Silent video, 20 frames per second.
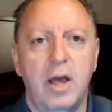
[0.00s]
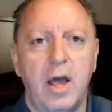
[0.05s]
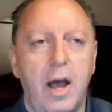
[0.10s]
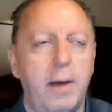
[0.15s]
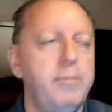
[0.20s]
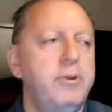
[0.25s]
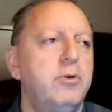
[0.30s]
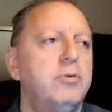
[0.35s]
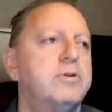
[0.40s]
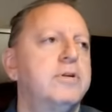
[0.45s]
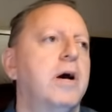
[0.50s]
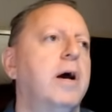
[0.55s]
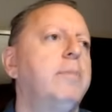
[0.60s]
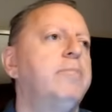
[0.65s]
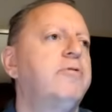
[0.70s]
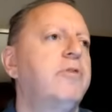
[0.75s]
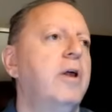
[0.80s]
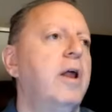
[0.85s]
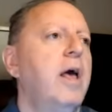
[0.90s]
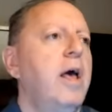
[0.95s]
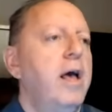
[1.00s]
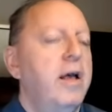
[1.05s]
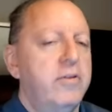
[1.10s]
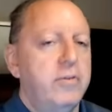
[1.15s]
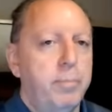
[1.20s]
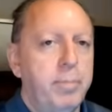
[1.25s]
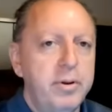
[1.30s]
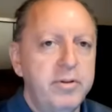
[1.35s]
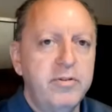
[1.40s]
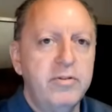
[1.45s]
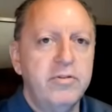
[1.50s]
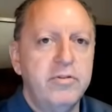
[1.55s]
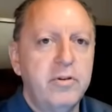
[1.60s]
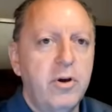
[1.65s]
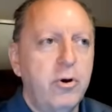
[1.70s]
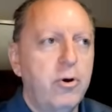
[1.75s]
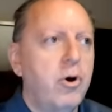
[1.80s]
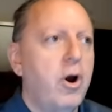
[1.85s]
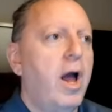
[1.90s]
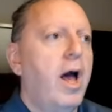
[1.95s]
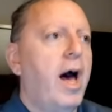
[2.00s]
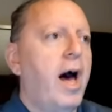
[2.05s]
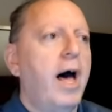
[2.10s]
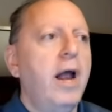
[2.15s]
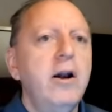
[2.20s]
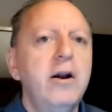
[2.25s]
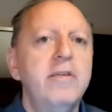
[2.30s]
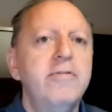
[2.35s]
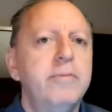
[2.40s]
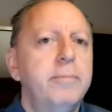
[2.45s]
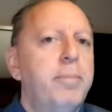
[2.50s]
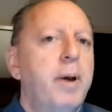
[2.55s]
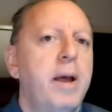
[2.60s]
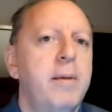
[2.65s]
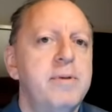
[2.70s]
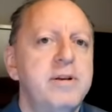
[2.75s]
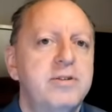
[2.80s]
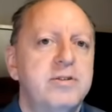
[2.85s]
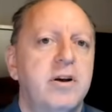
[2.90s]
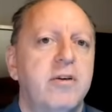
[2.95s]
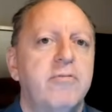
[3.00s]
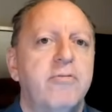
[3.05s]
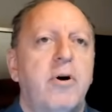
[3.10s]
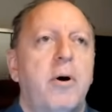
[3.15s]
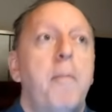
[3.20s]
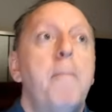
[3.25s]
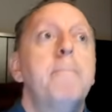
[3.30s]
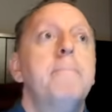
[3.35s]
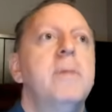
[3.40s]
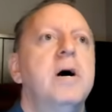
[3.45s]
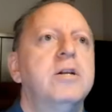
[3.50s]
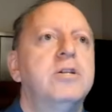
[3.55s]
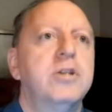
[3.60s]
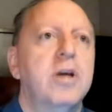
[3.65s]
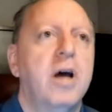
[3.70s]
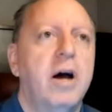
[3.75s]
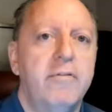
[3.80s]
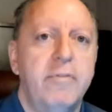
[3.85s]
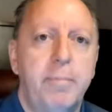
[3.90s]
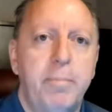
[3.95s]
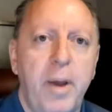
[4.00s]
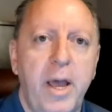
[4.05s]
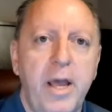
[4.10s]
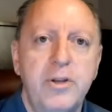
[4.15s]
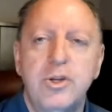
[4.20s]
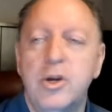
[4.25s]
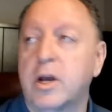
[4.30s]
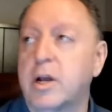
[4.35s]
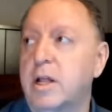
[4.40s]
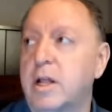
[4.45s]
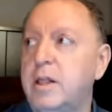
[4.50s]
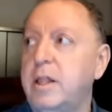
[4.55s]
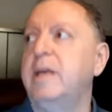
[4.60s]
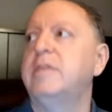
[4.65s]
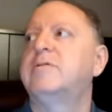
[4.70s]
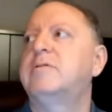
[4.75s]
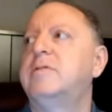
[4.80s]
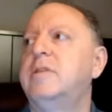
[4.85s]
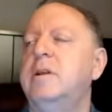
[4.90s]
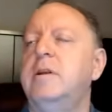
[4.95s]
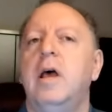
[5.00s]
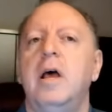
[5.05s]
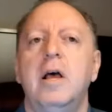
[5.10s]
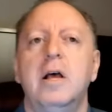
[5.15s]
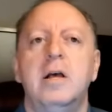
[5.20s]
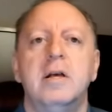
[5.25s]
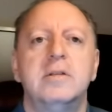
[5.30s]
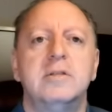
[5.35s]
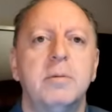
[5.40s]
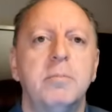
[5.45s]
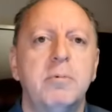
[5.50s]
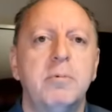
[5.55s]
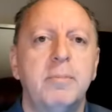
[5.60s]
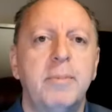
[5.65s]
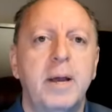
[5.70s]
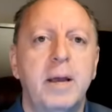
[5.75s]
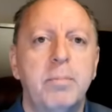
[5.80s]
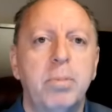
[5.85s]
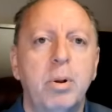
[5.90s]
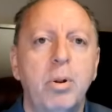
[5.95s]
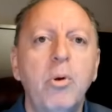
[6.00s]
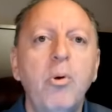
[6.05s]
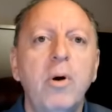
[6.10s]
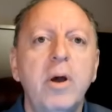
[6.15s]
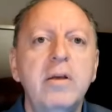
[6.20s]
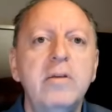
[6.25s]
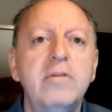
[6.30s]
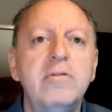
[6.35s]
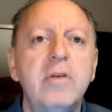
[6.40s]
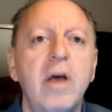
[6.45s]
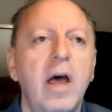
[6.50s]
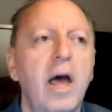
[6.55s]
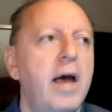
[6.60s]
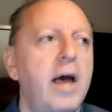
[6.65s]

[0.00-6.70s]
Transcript: I mean, there are times that as a business owner, I don't even pay myself much of a paycheck, less than some of my employees.